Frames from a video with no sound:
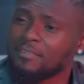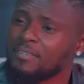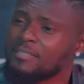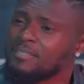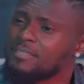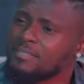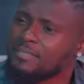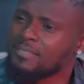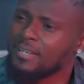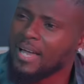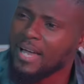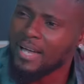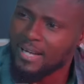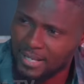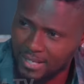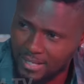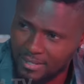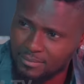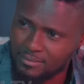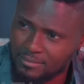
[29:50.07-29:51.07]
us to
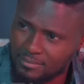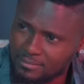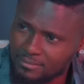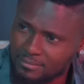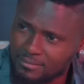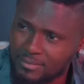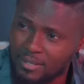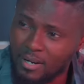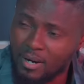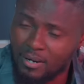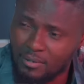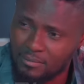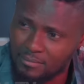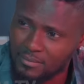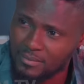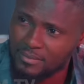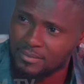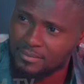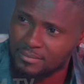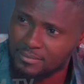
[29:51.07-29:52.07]
hang out
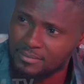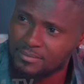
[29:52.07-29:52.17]
often,